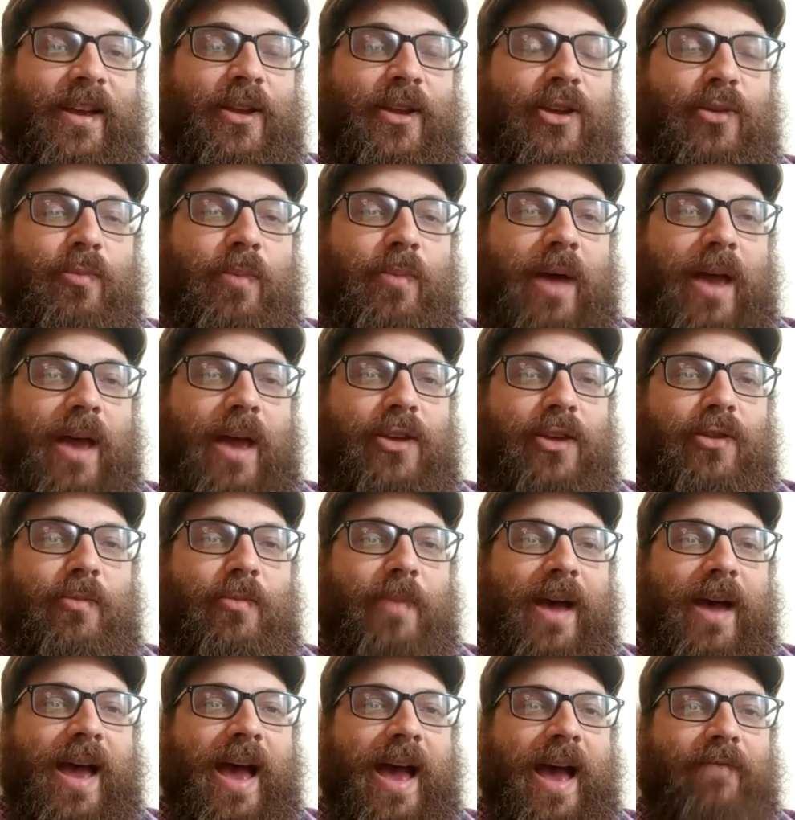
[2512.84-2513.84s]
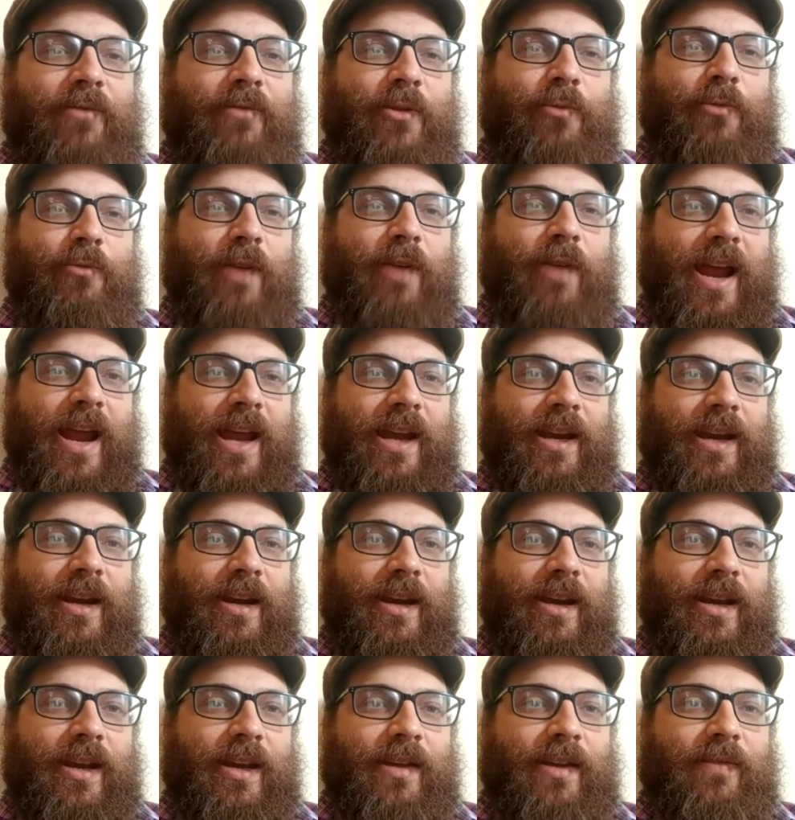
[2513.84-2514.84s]
you may you may have the rain
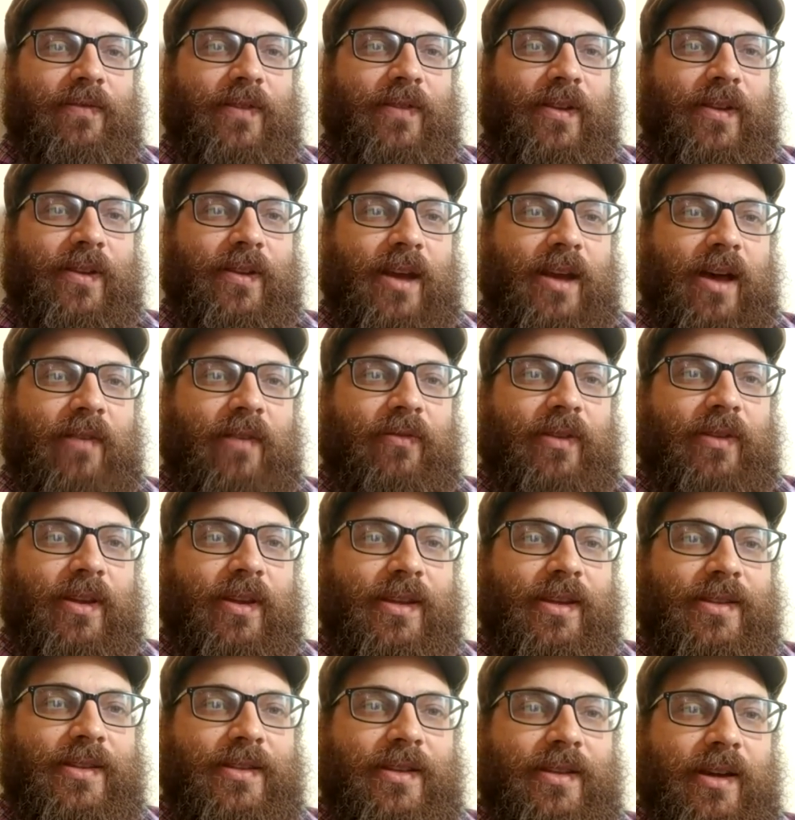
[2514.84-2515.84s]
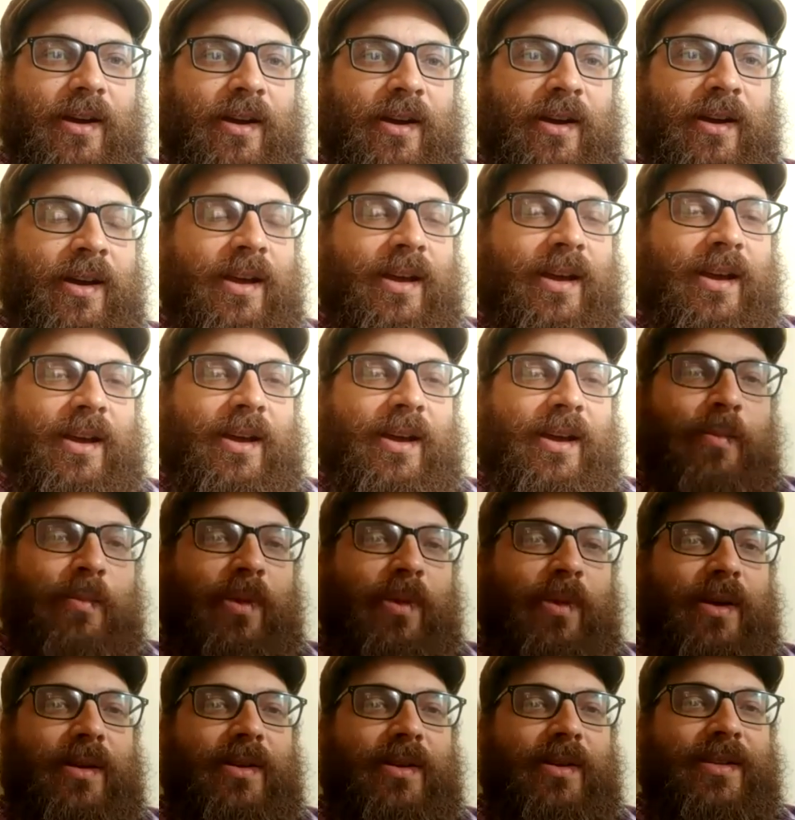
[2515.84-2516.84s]
in Philadelphia this year,
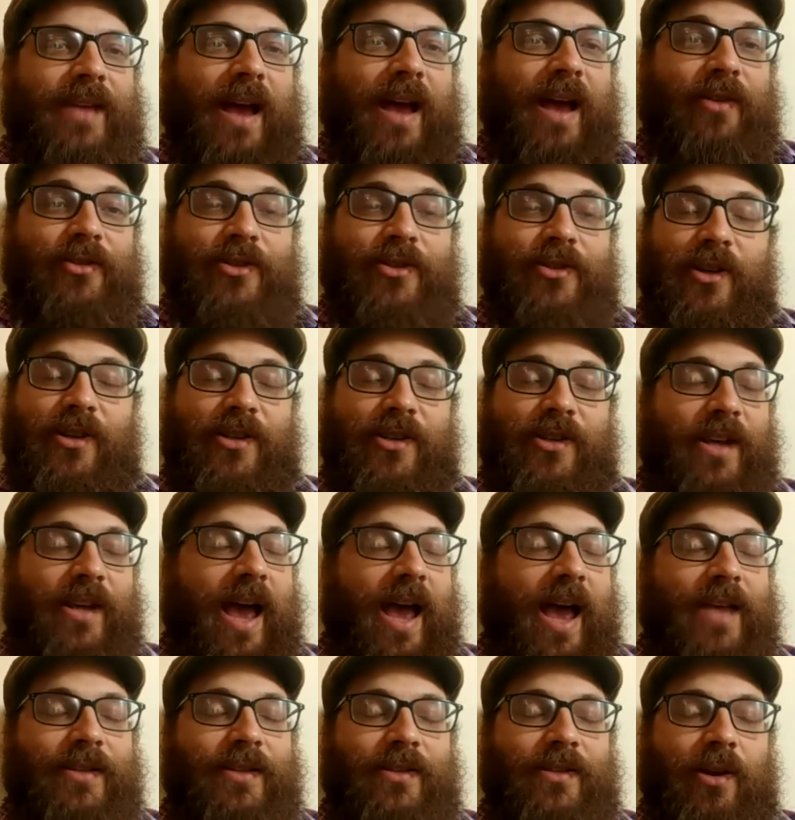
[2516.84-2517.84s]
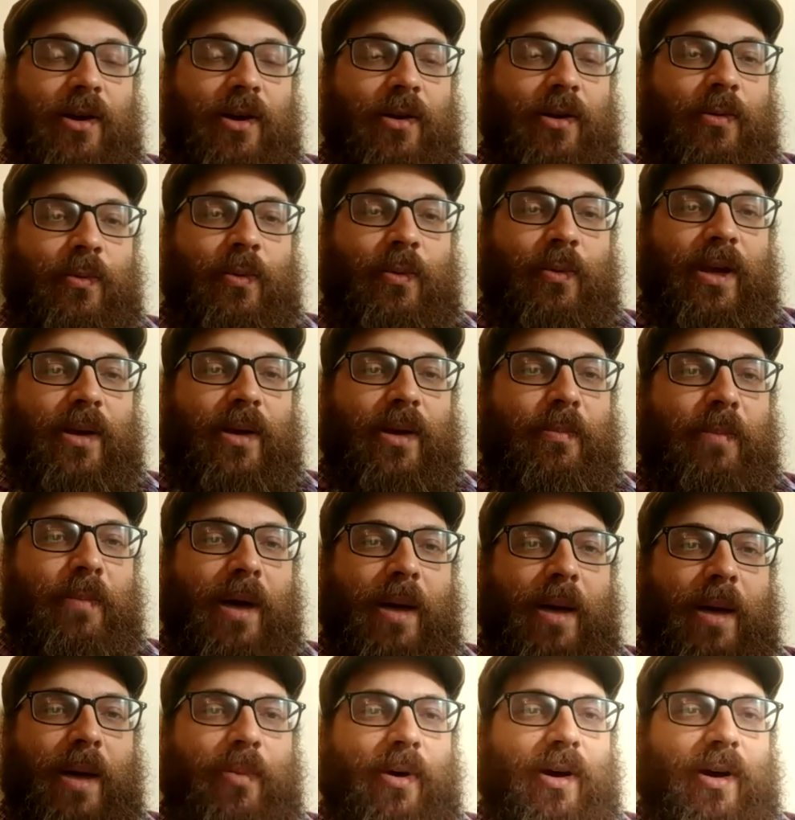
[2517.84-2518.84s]
but South Jersey has no. We
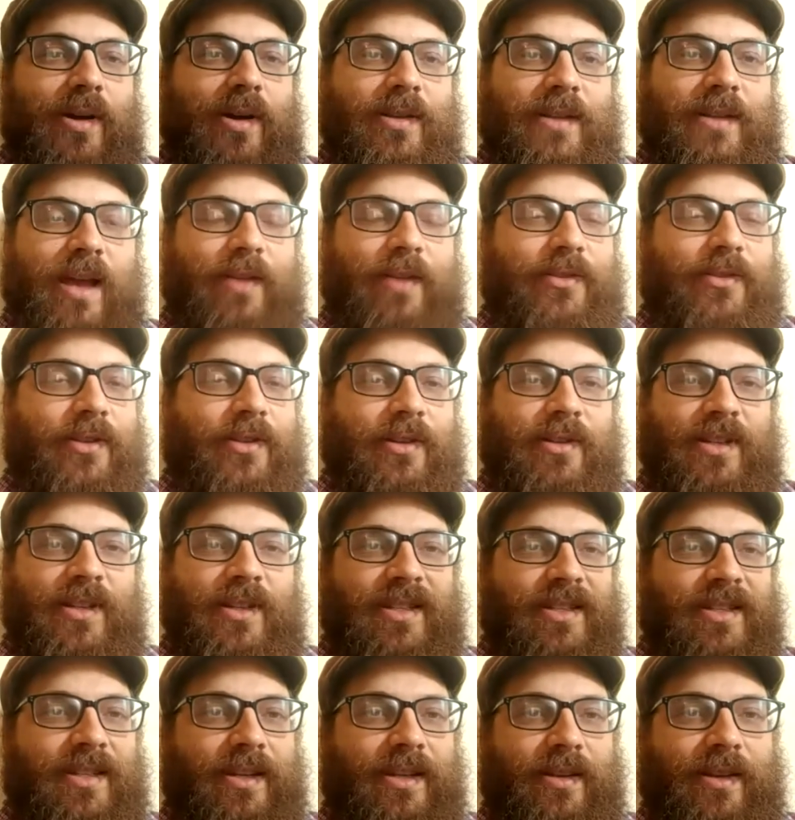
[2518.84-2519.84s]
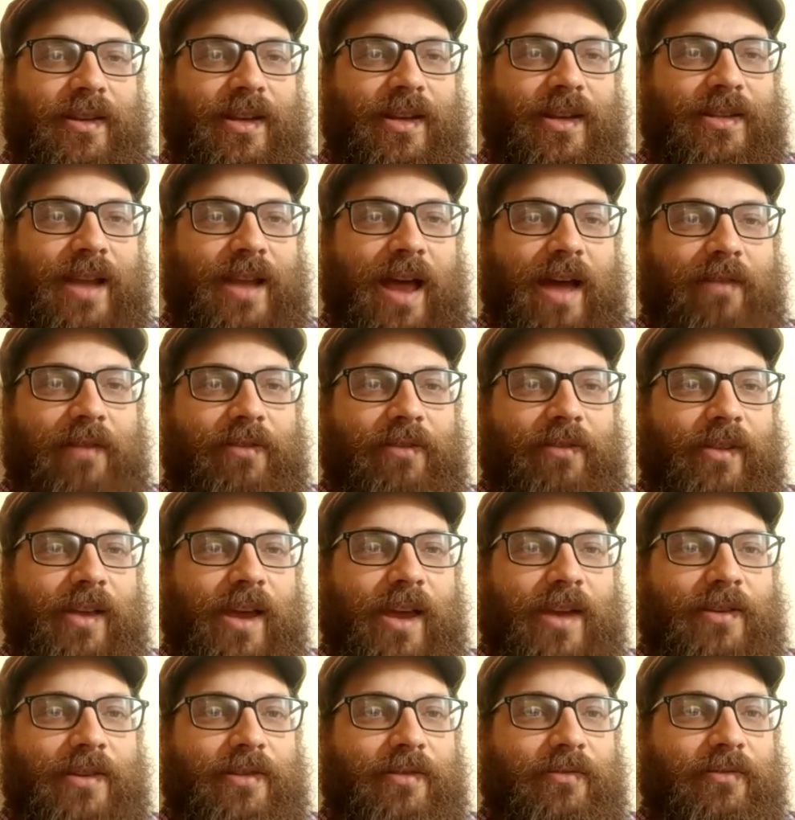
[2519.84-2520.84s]
my part of South Jersey still doesn't have the
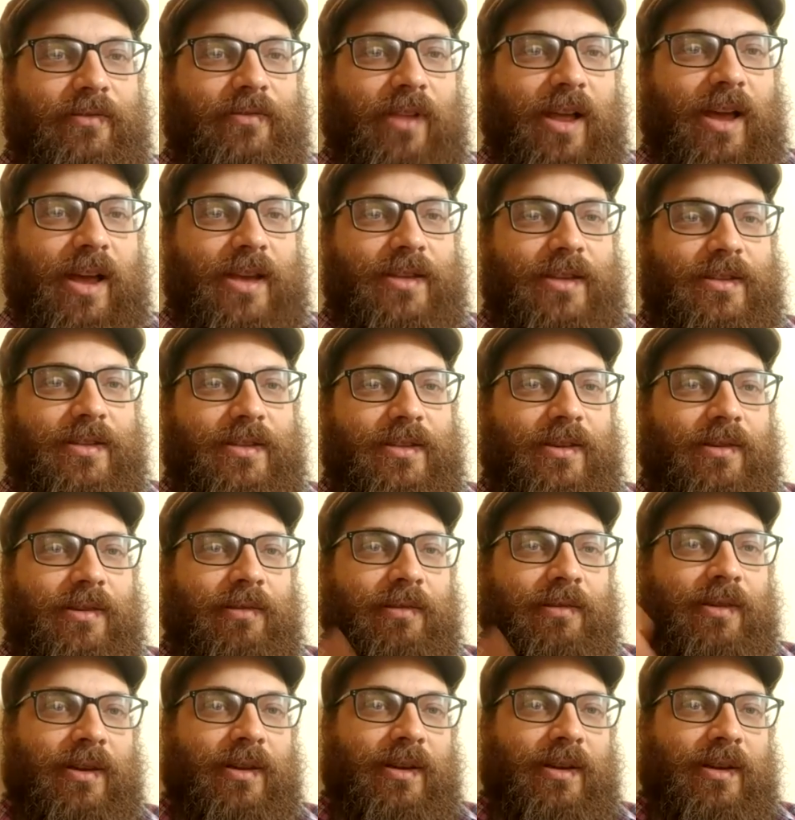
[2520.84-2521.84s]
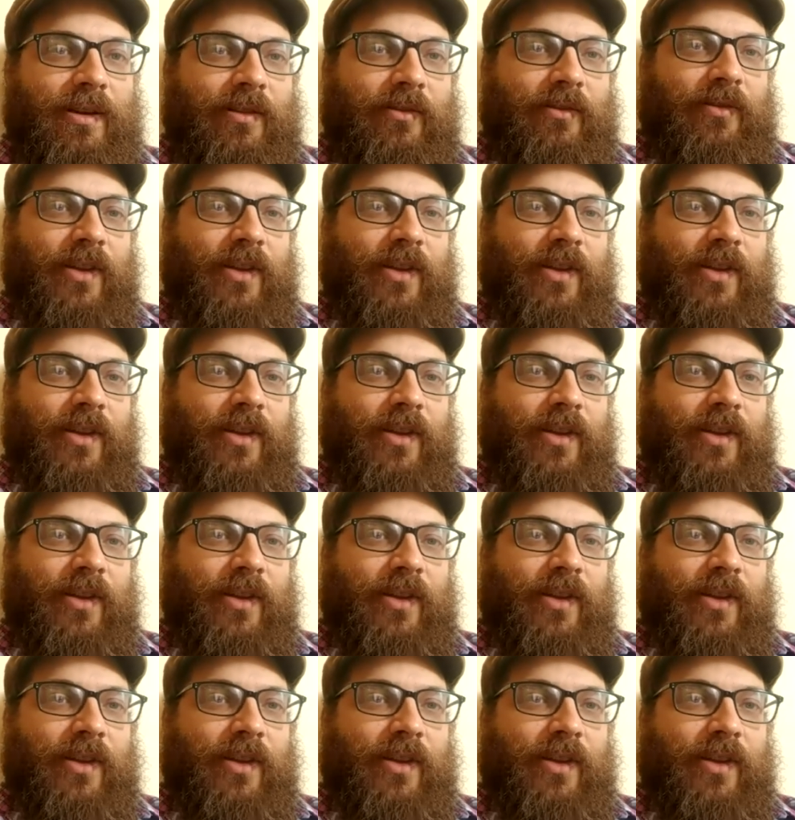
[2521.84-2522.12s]
lantern flies, so. Oh,